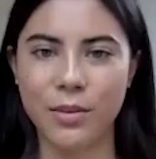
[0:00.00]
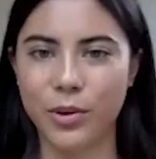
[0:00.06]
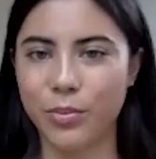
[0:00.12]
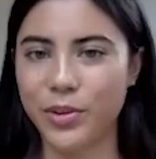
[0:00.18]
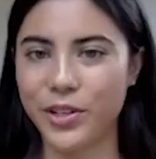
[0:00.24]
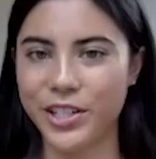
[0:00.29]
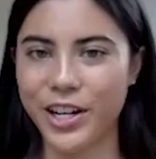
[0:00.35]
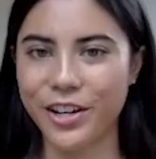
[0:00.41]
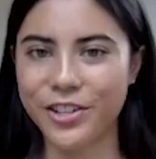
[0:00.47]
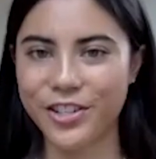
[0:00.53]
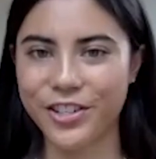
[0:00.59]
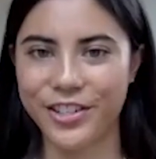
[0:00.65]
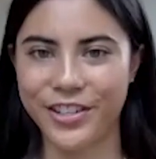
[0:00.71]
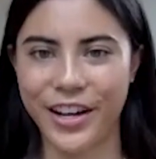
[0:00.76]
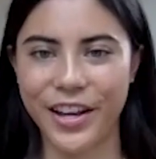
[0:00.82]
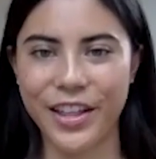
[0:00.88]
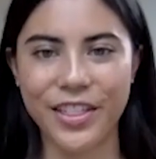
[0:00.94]
production.
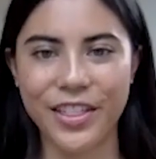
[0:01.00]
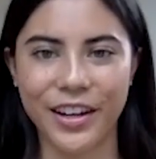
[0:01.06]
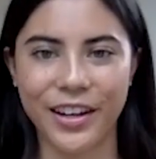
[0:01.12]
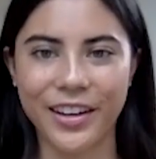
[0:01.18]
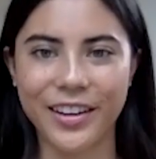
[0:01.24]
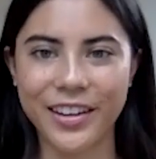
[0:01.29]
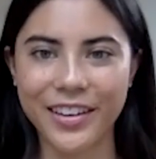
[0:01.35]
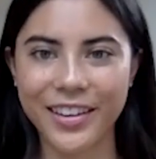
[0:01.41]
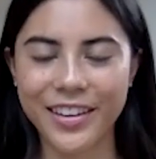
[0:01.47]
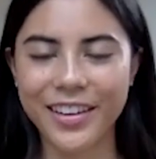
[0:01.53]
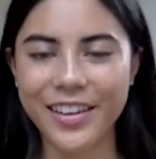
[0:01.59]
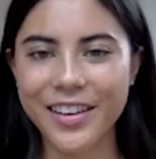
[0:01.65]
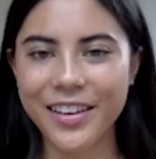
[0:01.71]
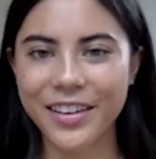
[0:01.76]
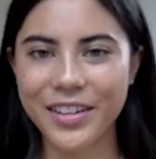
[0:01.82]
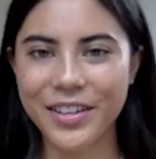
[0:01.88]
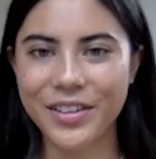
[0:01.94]
I think
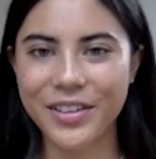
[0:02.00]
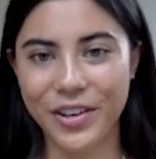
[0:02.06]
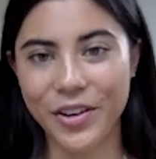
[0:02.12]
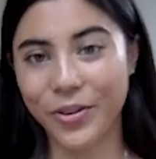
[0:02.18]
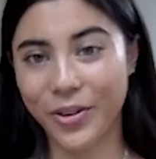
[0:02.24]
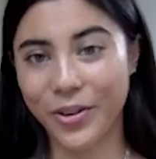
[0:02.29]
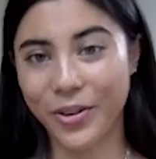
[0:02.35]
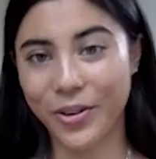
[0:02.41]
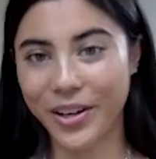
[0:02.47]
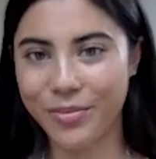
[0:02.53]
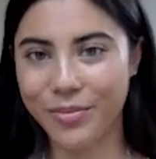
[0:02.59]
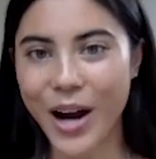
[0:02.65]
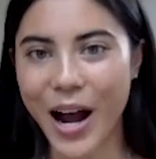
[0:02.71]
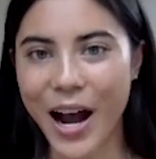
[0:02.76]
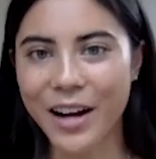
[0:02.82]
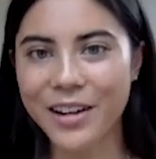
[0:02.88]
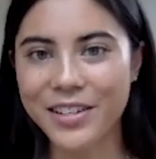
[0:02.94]
yoga
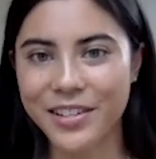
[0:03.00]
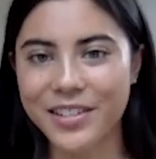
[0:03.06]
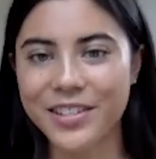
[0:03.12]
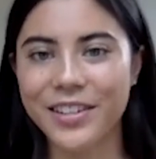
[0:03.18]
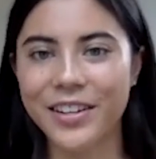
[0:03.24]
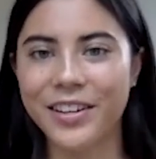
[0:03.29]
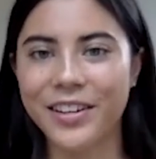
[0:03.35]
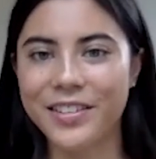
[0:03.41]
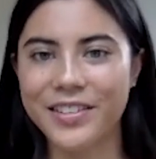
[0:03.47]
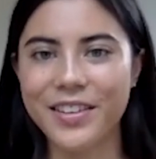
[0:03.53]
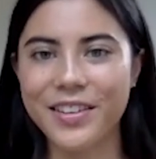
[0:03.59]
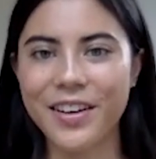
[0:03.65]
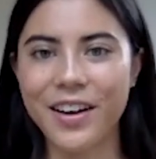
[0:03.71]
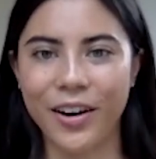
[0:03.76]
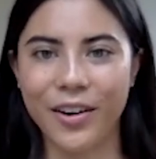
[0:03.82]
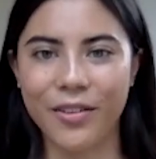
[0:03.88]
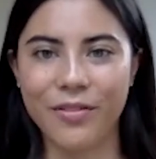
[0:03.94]
practitioners
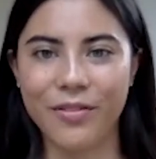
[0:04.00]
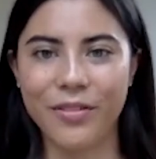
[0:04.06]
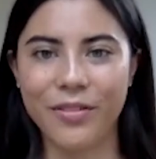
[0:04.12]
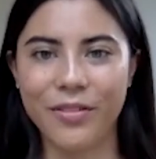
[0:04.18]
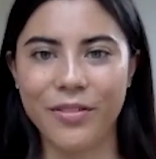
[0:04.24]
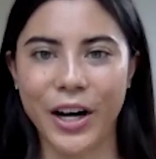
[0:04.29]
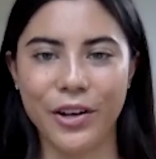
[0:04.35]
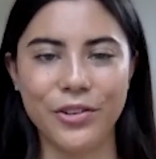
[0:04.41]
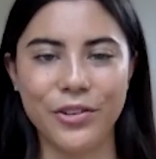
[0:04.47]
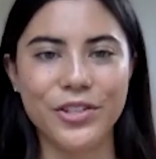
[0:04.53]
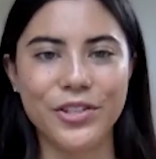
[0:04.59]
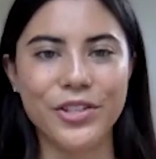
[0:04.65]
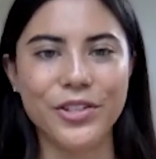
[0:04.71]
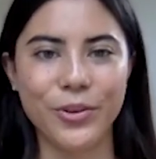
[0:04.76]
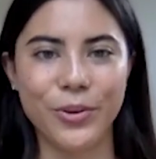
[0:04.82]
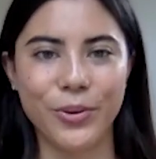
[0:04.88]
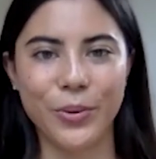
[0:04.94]
are very in
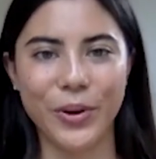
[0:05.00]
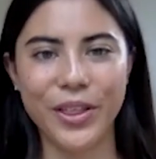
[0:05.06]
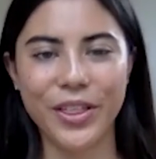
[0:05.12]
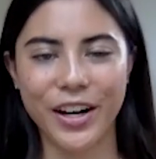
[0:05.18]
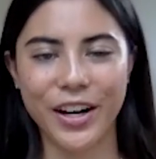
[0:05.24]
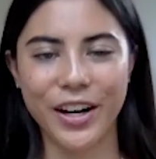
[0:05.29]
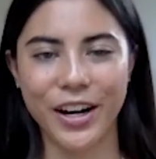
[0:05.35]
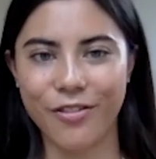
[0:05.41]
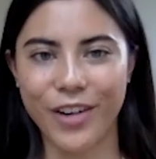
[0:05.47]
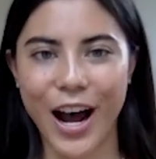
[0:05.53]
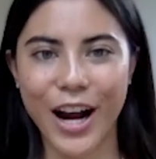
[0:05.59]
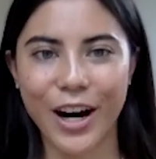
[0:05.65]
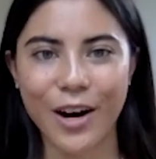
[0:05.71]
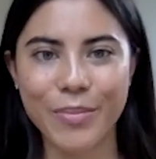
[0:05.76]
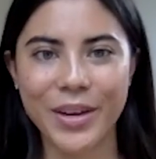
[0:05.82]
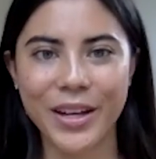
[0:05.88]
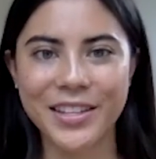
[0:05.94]
tune with their
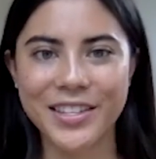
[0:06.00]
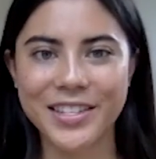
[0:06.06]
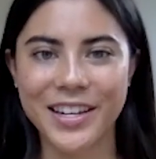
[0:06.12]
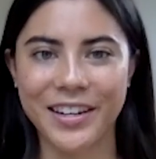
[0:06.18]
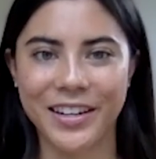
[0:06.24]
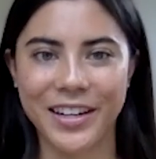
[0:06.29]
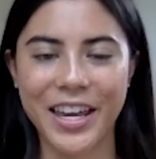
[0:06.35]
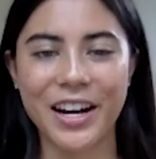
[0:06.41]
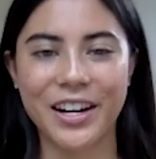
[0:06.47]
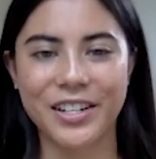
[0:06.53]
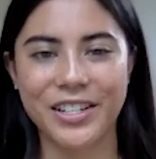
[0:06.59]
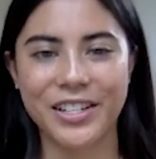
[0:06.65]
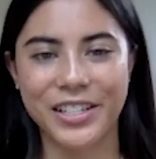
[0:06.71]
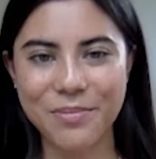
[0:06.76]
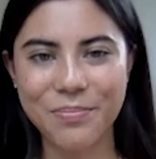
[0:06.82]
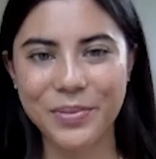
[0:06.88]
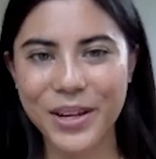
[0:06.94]
environments and care
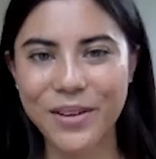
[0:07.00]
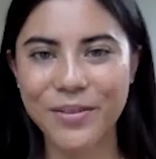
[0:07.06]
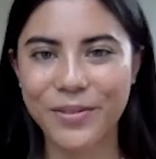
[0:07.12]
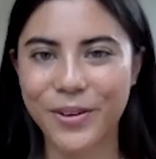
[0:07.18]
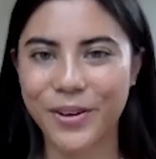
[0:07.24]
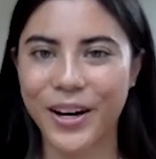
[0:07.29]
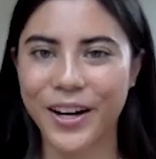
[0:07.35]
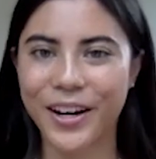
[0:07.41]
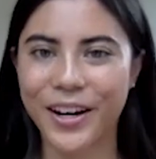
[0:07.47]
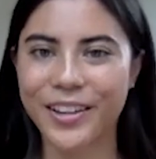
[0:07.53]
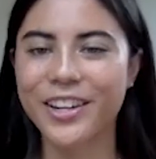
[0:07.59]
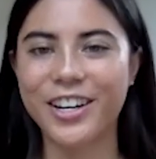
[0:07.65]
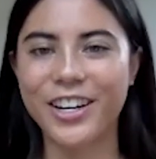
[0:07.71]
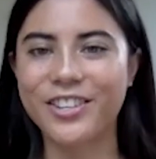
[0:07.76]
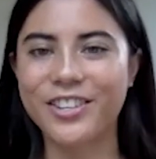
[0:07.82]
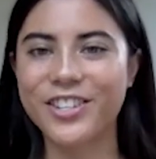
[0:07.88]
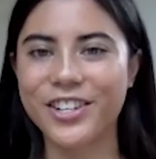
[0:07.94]
deeply for the
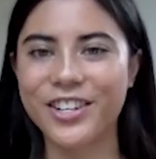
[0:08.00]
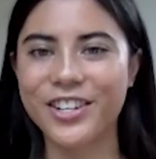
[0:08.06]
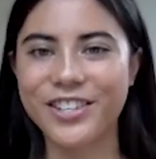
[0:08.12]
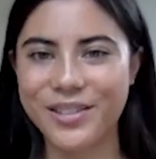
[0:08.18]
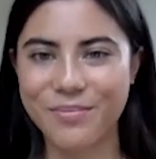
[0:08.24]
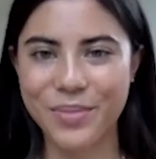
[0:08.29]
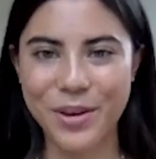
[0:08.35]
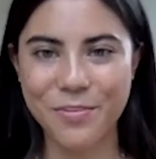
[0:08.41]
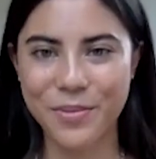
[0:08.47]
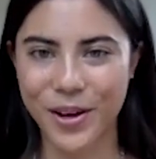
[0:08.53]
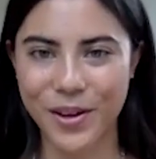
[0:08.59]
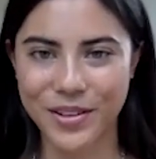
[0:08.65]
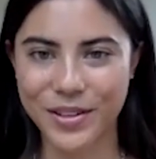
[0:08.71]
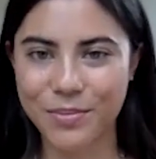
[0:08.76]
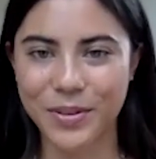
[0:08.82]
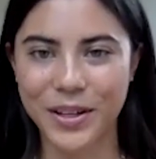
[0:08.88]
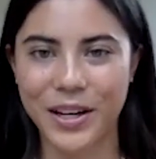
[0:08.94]
creatures and people on this
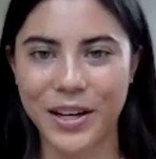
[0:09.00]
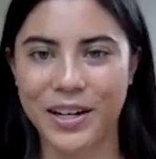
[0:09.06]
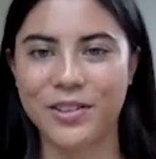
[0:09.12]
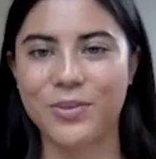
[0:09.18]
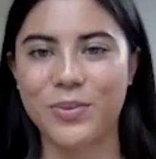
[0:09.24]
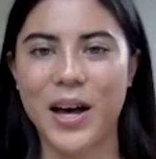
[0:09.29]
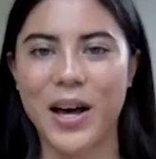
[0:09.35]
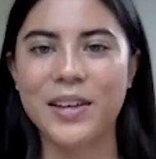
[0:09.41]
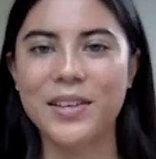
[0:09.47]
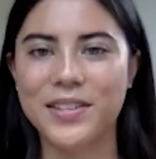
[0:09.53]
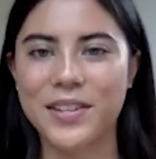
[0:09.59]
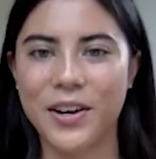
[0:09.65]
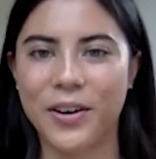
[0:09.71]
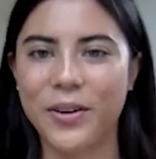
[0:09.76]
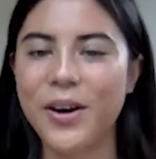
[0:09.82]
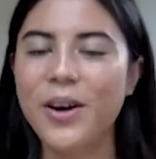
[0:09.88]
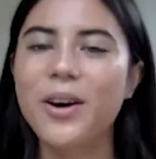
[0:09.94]
planet as well.
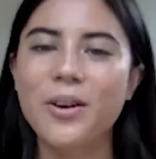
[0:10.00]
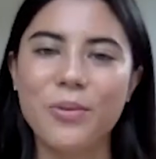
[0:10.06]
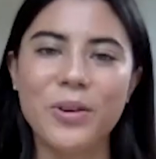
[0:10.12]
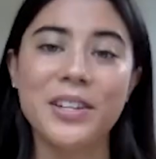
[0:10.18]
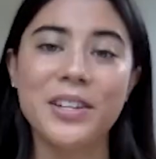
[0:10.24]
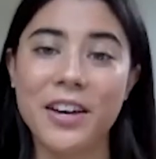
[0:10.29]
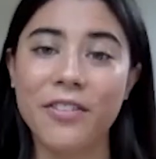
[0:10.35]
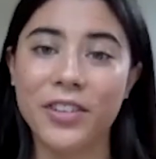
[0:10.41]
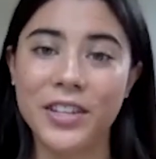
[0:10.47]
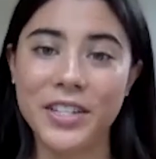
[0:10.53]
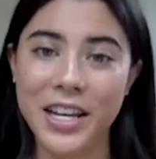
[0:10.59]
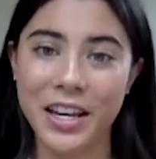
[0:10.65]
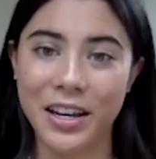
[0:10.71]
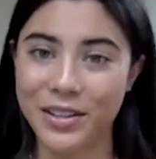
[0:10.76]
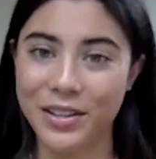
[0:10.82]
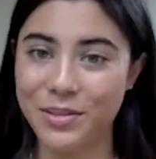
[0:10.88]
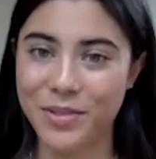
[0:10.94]
So we can definitely take
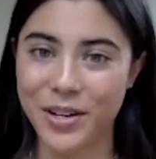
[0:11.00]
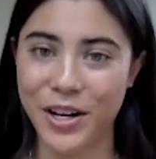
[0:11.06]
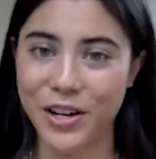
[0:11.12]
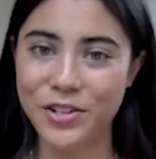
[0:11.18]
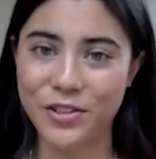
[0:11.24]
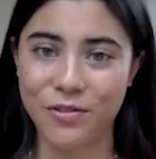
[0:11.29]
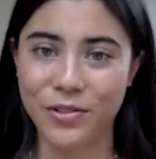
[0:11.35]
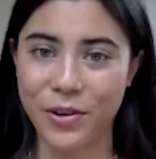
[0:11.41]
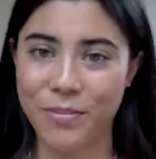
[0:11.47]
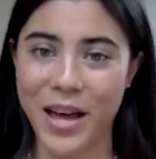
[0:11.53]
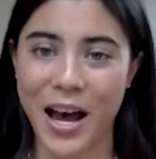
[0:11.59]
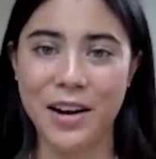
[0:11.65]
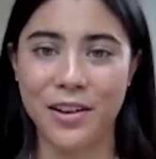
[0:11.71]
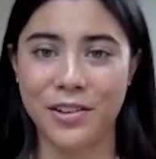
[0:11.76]
inspiration from that in